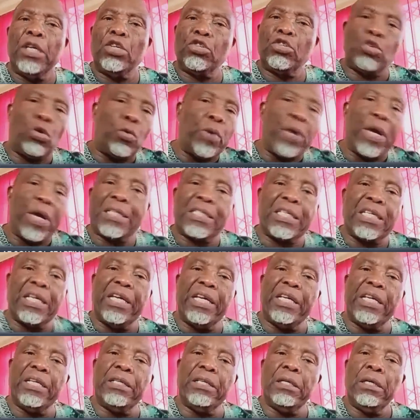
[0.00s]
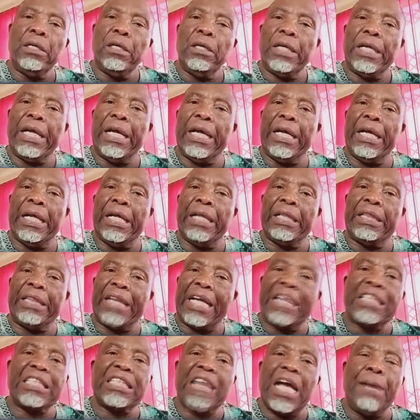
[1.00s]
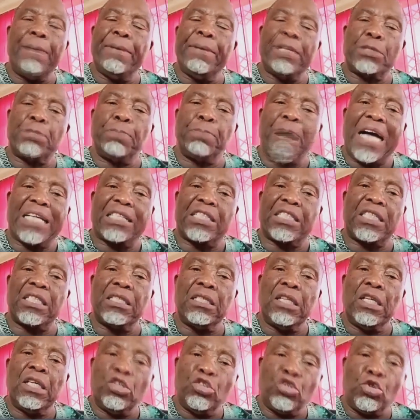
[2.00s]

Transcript: So we are saying uh, that time has passed. Okay.